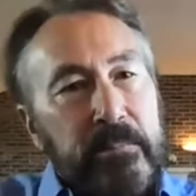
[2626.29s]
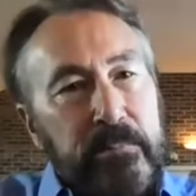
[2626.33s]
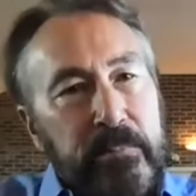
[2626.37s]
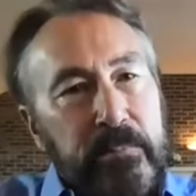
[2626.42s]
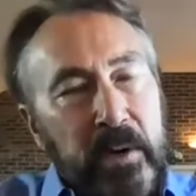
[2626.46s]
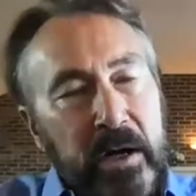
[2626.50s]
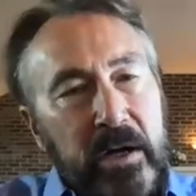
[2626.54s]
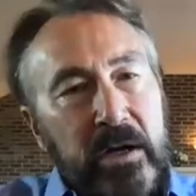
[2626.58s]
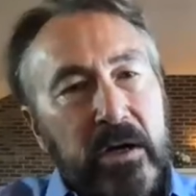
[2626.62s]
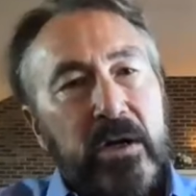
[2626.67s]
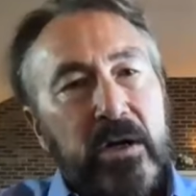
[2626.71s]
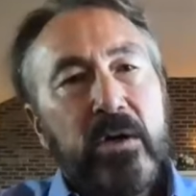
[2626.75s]

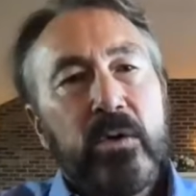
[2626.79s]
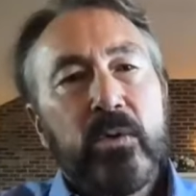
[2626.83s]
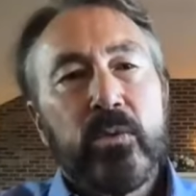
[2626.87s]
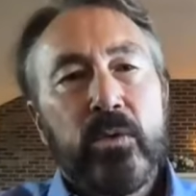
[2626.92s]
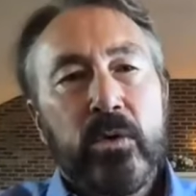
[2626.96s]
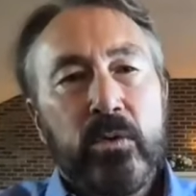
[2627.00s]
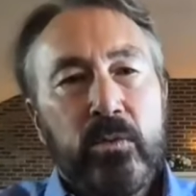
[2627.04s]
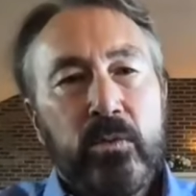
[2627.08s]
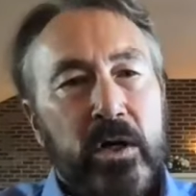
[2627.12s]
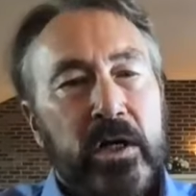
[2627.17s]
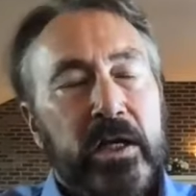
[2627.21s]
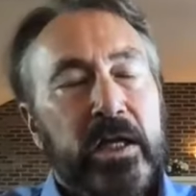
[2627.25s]
But
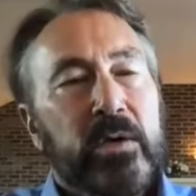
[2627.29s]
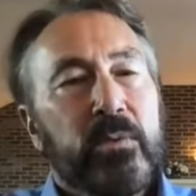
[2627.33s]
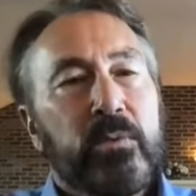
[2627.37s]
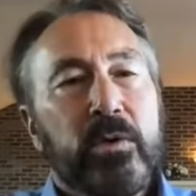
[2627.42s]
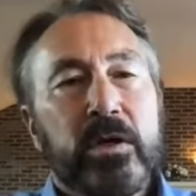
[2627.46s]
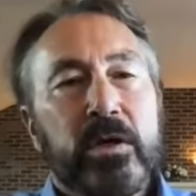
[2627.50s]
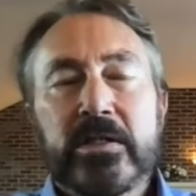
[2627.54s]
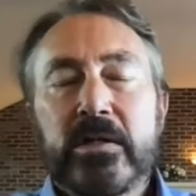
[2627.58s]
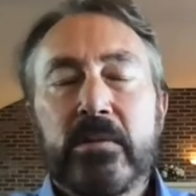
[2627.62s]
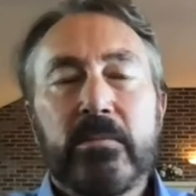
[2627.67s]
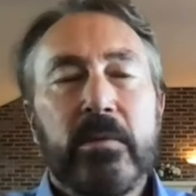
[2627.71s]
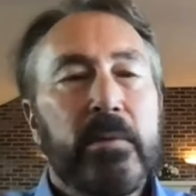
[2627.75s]
we're working
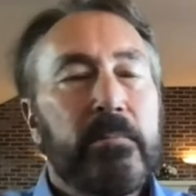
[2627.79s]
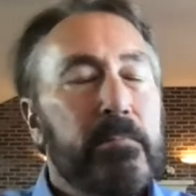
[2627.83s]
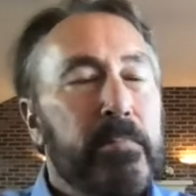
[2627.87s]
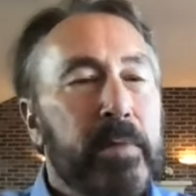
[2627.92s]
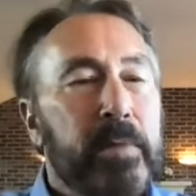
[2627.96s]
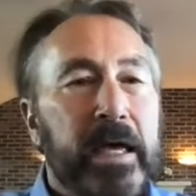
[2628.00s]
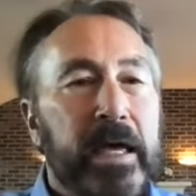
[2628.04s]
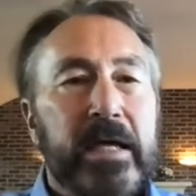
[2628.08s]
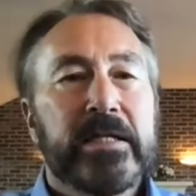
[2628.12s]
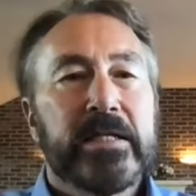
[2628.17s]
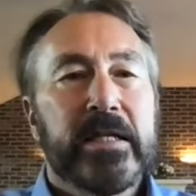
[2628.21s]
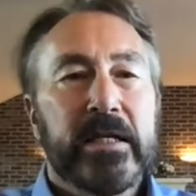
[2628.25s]
with some
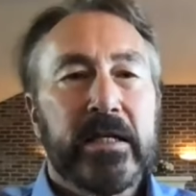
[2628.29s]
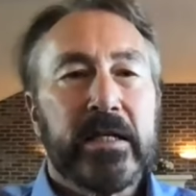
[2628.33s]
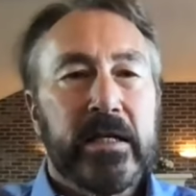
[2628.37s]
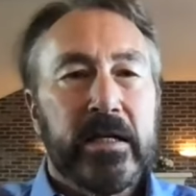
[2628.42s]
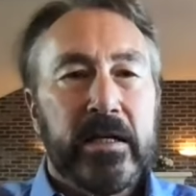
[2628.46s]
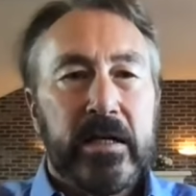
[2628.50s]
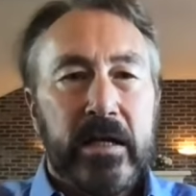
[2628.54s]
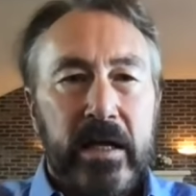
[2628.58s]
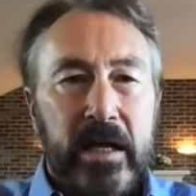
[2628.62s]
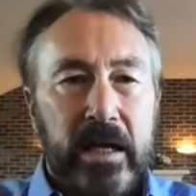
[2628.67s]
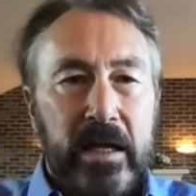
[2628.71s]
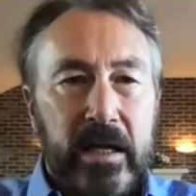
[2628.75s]

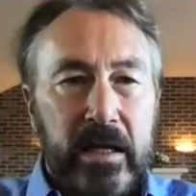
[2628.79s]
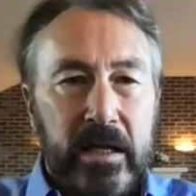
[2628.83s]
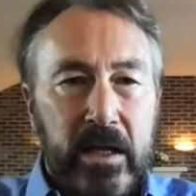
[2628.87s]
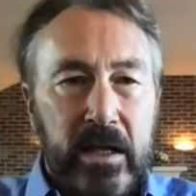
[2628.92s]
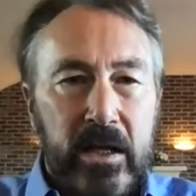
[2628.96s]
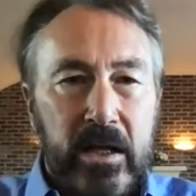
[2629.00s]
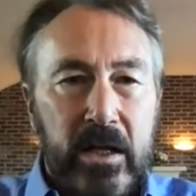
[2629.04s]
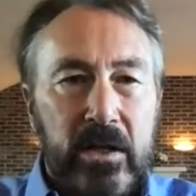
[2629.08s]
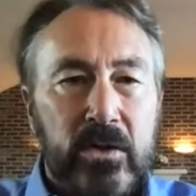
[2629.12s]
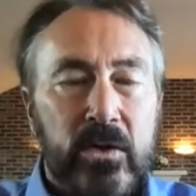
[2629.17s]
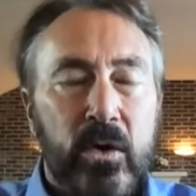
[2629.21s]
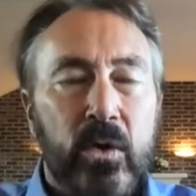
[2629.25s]
amazing
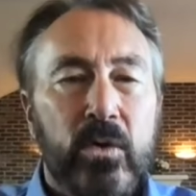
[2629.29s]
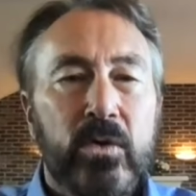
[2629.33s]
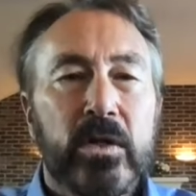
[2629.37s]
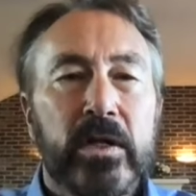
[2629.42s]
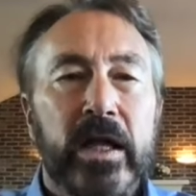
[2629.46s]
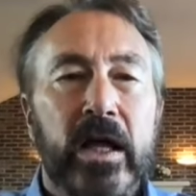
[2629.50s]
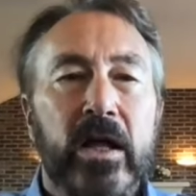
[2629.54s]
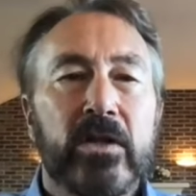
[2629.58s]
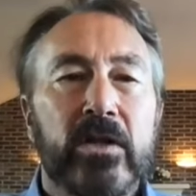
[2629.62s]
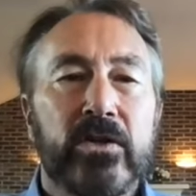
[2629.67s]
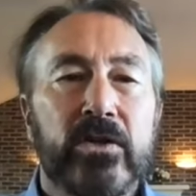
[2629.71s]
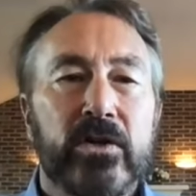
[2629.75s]

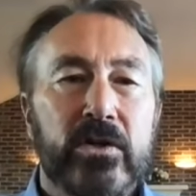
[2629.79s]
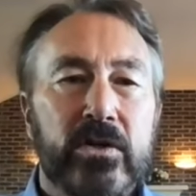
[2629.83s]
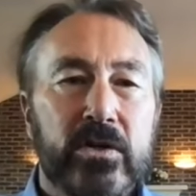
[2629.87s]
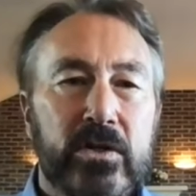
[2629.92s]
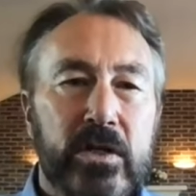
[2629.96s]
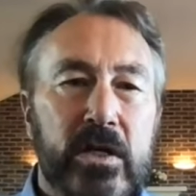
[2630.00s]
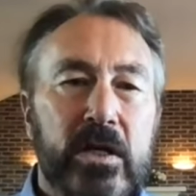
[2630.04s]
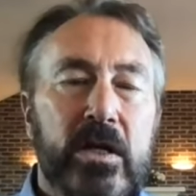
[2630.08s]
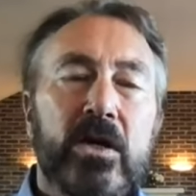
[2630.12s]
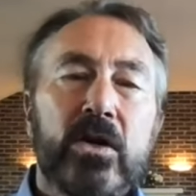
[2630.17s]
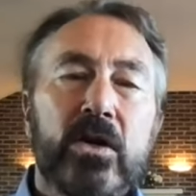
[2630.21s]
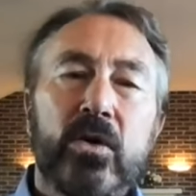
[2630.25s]
local
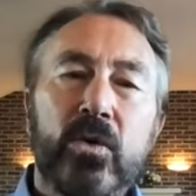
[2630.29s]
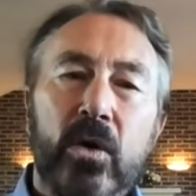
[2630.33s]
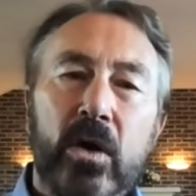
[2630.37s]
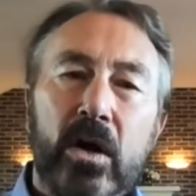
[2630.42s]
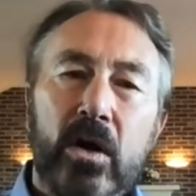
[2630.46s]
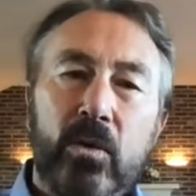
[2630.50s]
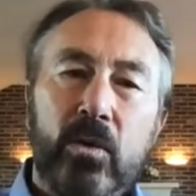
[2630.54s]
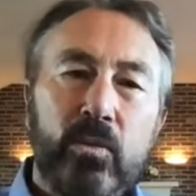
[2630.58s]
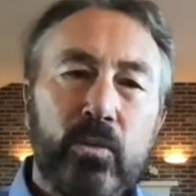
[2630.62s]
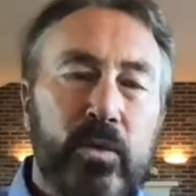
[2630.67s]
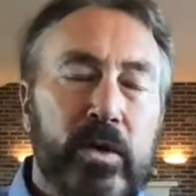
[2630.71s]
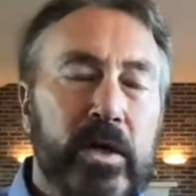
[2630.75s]
elders who
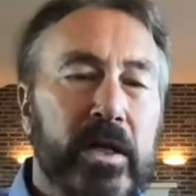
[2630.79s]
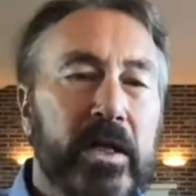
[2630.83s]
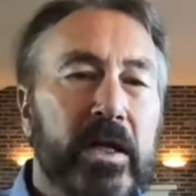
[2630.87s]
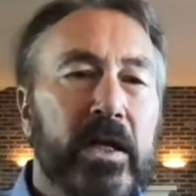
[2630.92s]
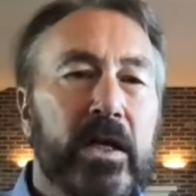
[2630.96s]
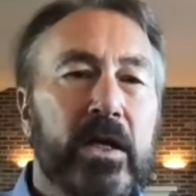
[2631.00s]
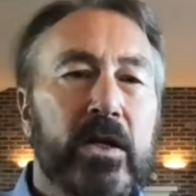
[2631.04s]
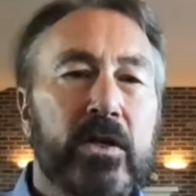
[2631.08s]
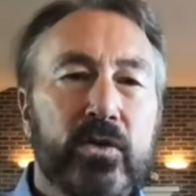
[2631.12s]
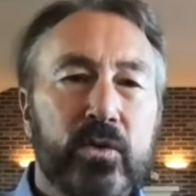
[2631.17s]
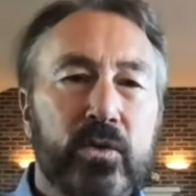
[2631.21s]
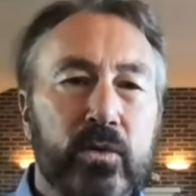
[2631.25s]
are
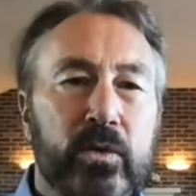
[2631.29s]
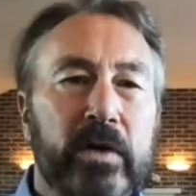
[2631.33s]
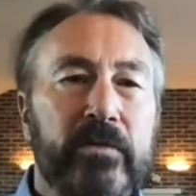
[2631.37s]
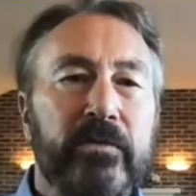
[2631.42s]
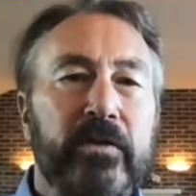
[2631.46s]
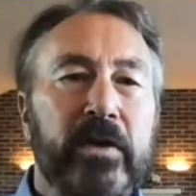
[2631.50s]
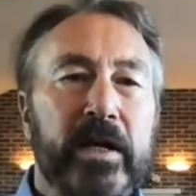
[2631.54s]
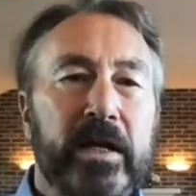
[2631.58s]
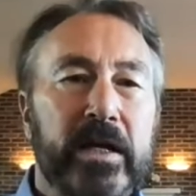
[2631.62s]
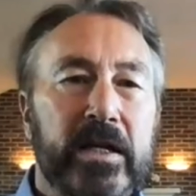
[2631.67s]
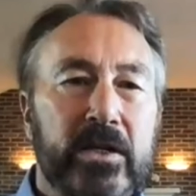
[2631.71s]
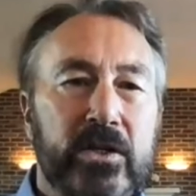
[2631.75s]
really
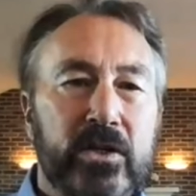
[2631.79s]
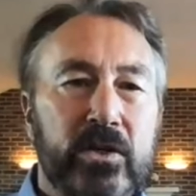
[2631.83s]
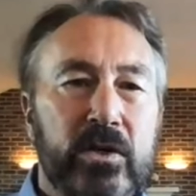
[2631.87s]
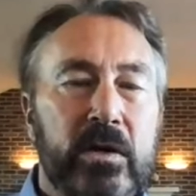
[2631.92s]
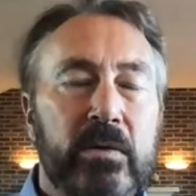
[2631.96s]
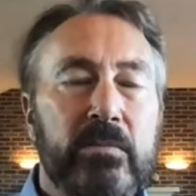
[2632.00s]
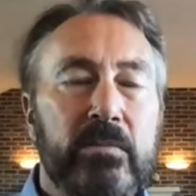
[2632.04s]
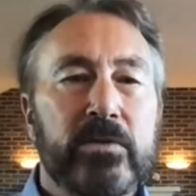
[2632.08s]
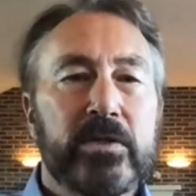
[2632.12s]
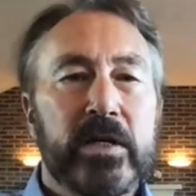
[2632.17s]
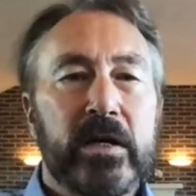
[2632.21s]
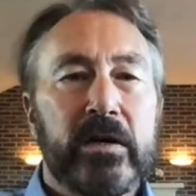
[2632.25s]
terrific in
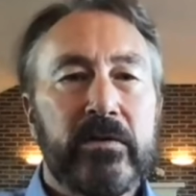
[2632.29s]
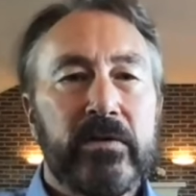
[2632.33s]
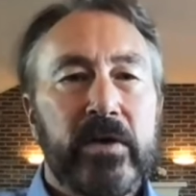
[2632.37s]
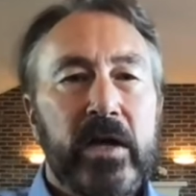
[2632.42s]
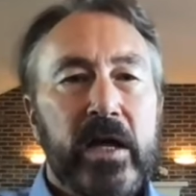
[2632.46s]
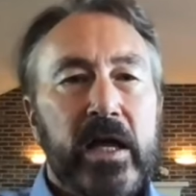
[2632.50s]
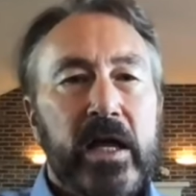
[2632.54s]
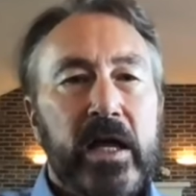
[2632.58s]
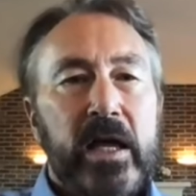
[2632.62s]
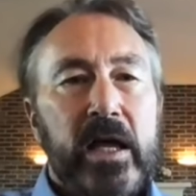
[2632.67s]
terms of,